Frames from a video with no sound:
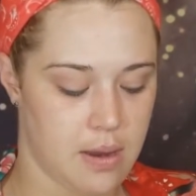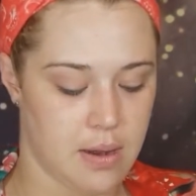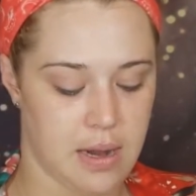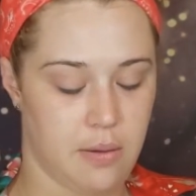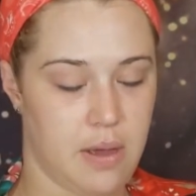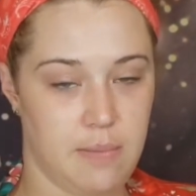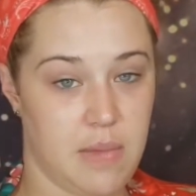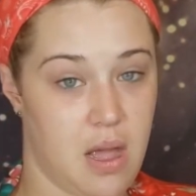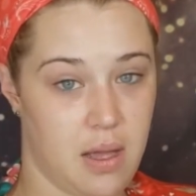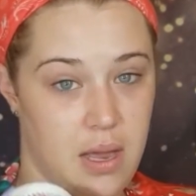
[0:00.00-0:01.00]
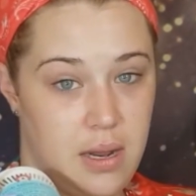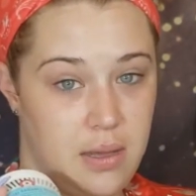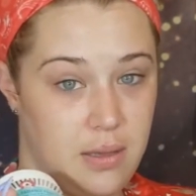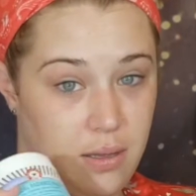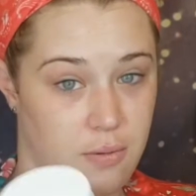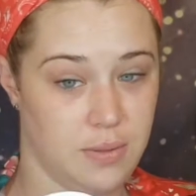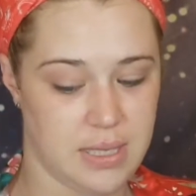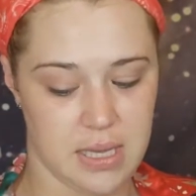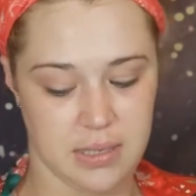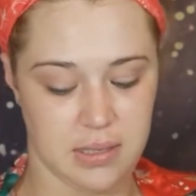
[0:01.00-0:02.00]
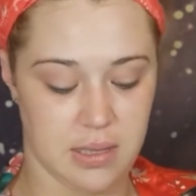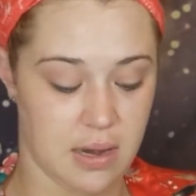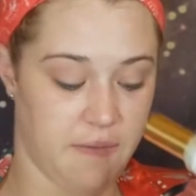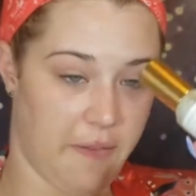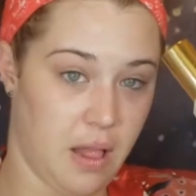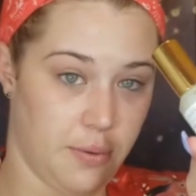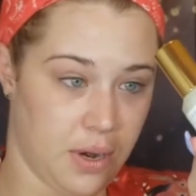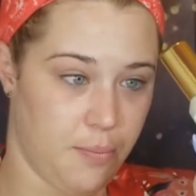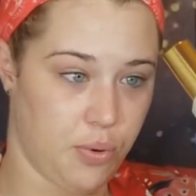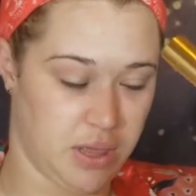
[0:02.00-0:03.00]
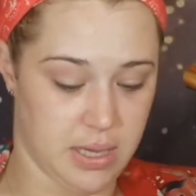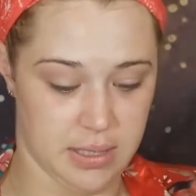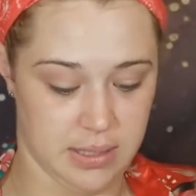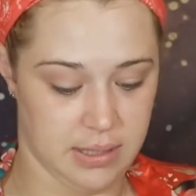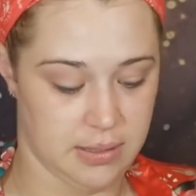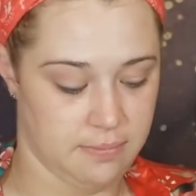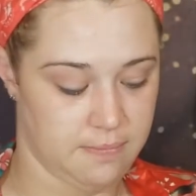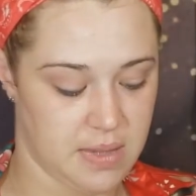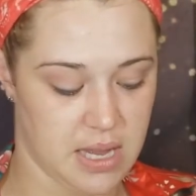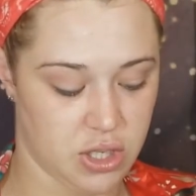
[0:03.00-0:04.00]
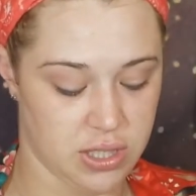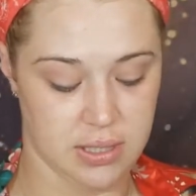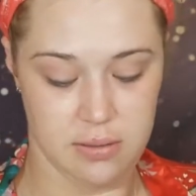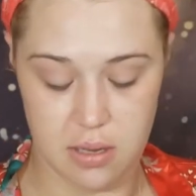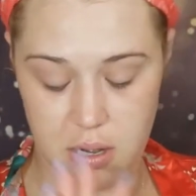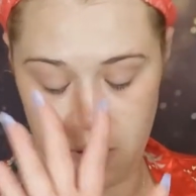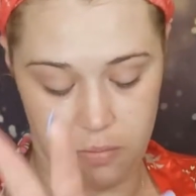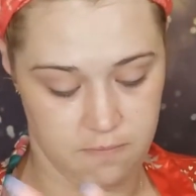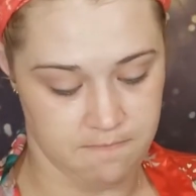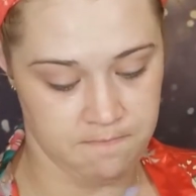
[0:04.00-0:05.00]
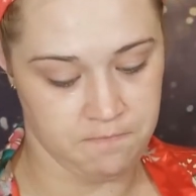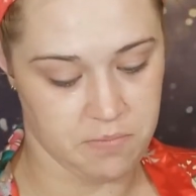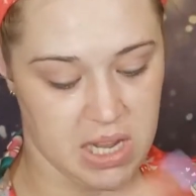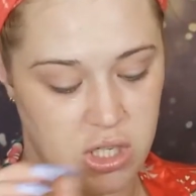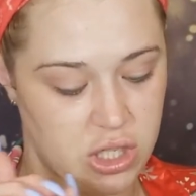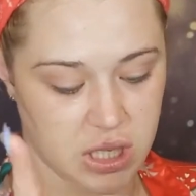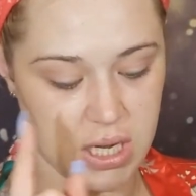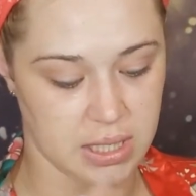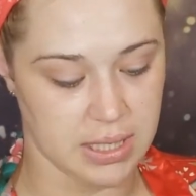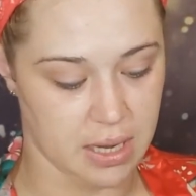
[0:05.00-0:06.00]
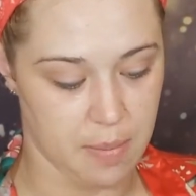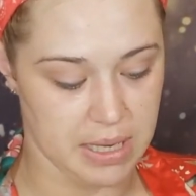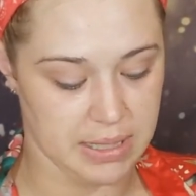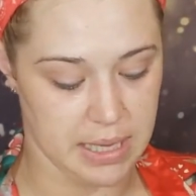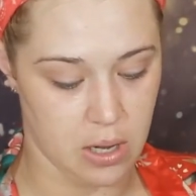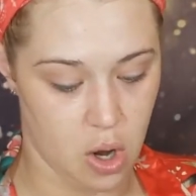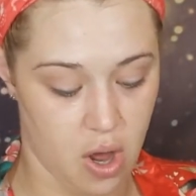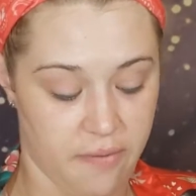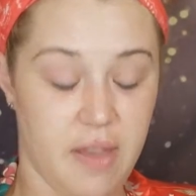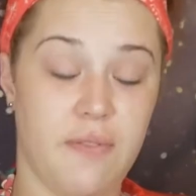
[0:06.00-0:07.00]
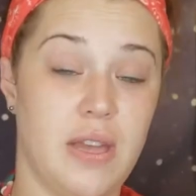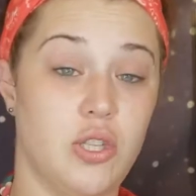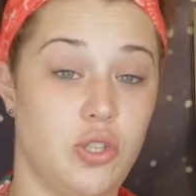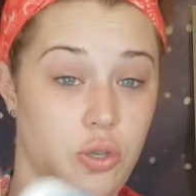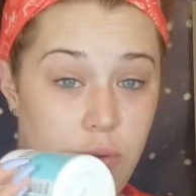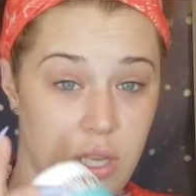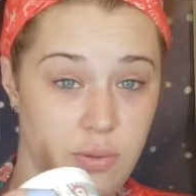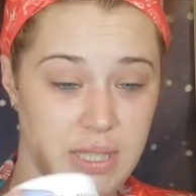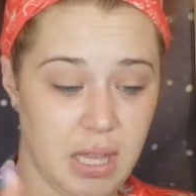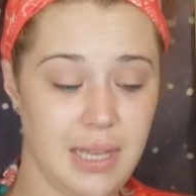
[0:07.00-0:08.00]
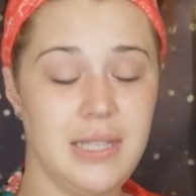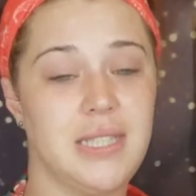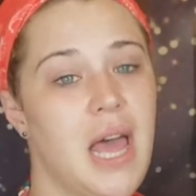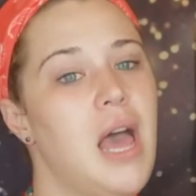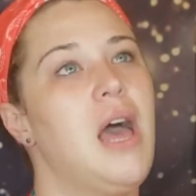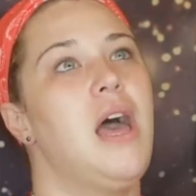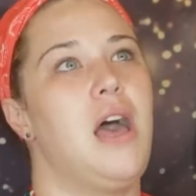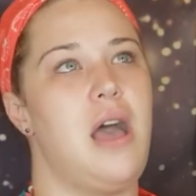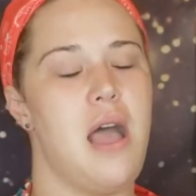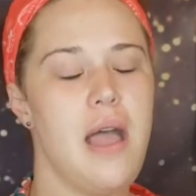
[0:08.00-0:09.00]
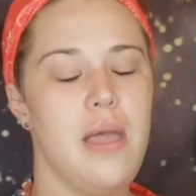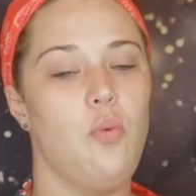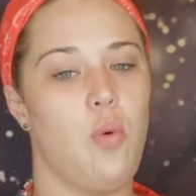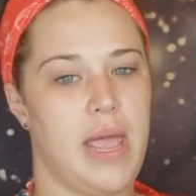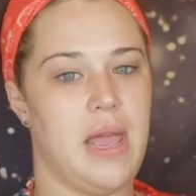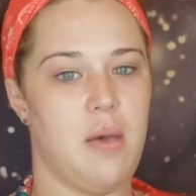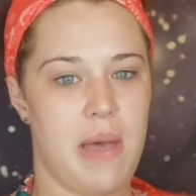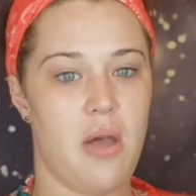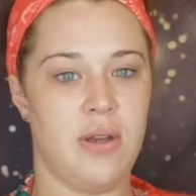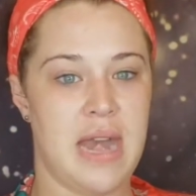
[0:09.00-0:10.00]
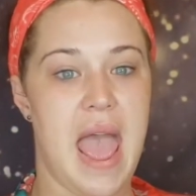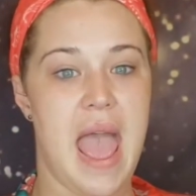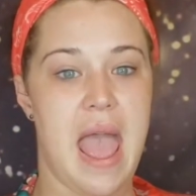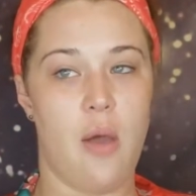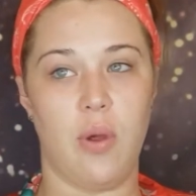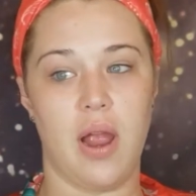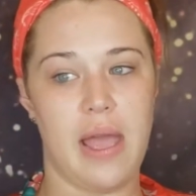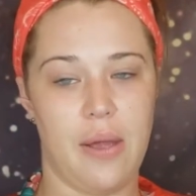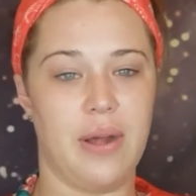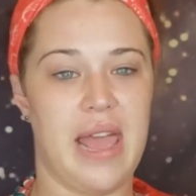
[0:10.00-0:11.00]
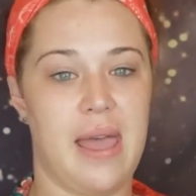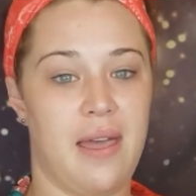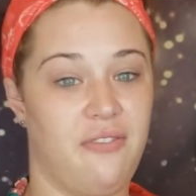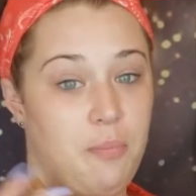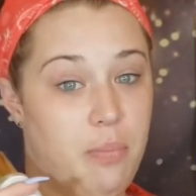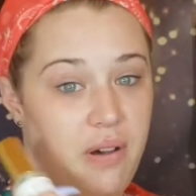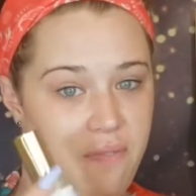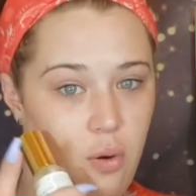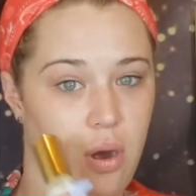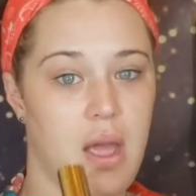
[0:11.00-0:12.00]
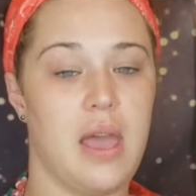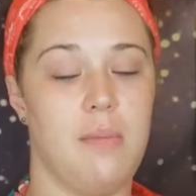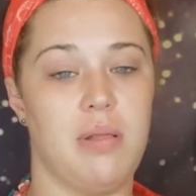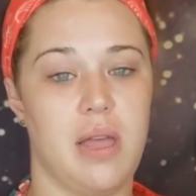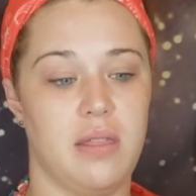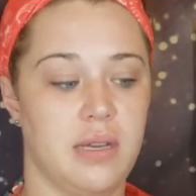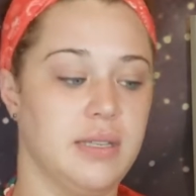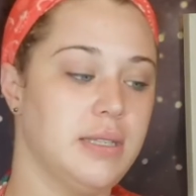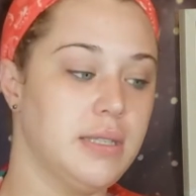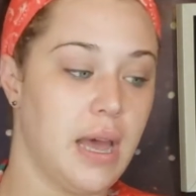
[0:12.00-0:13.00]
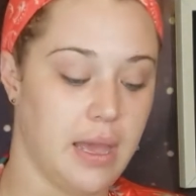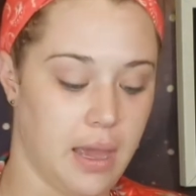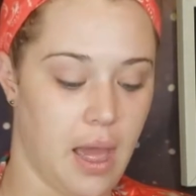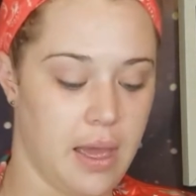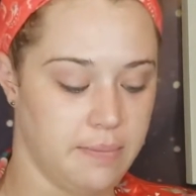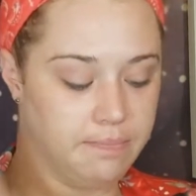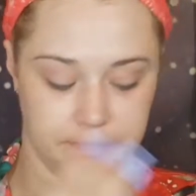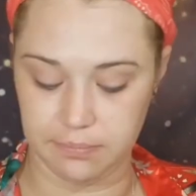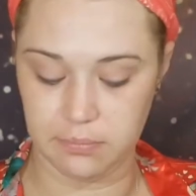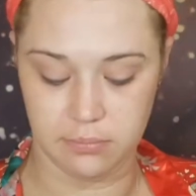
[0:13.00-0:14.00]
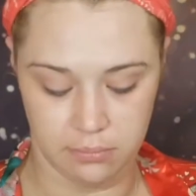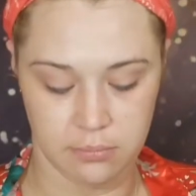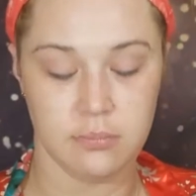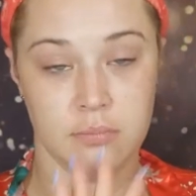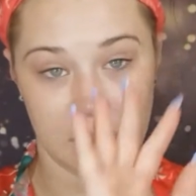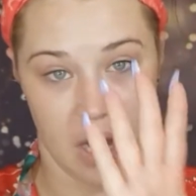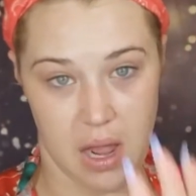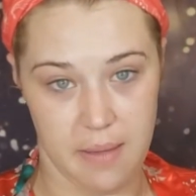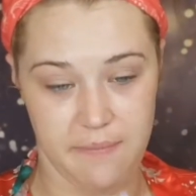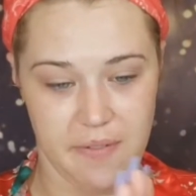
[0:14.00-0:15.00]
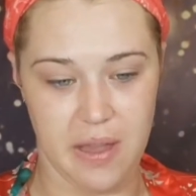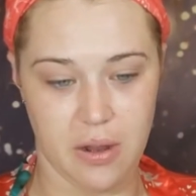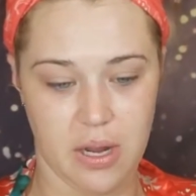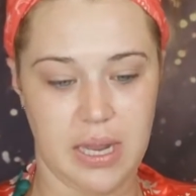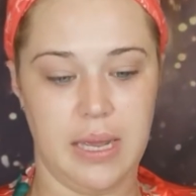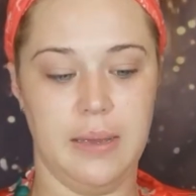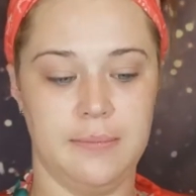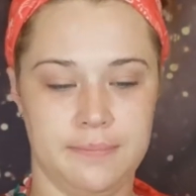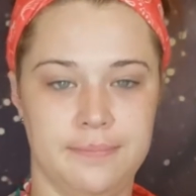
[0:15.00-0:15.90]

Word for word: Now, I'm not going to use this and then follow it up with this. That's just, no, mm, that's just going to tick my skin off. If I do use this, I wait about an hour, hour and a half before I apply this. Like, I, I'm very